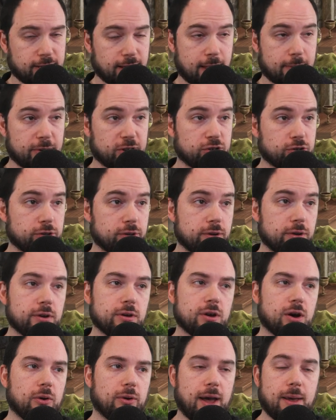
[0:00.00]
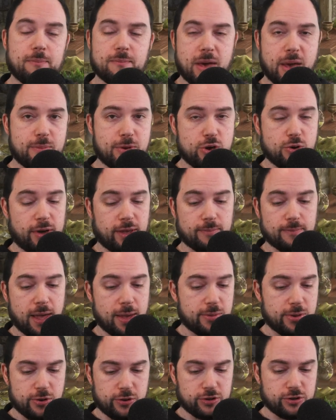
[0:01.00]
damage. Okay, maybe you
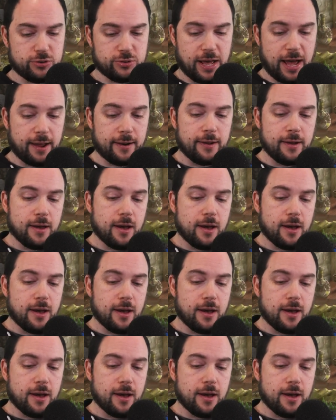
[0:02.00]
can do that.